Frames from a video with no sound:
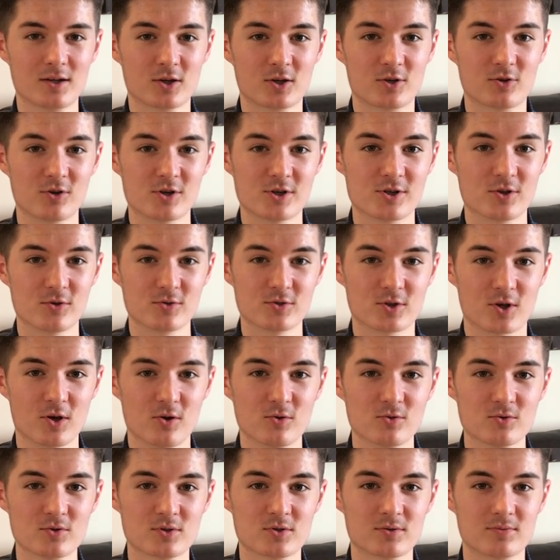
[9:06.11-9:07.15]
crush those
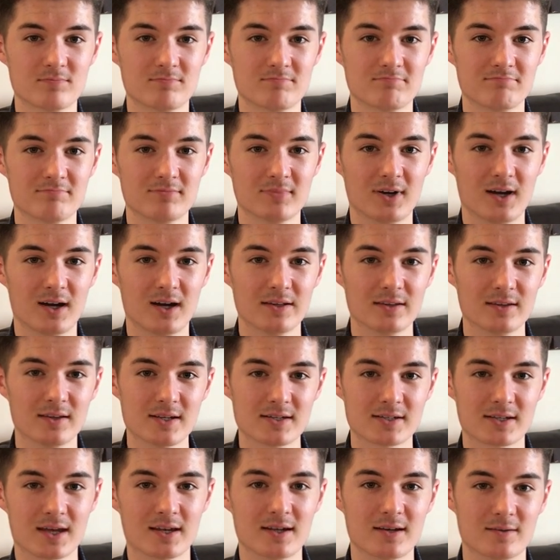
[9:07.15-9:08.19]
goals, and
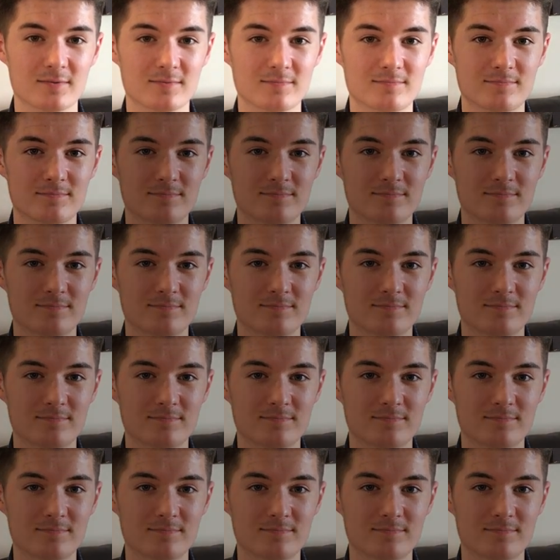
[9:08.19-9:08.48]
let's get it.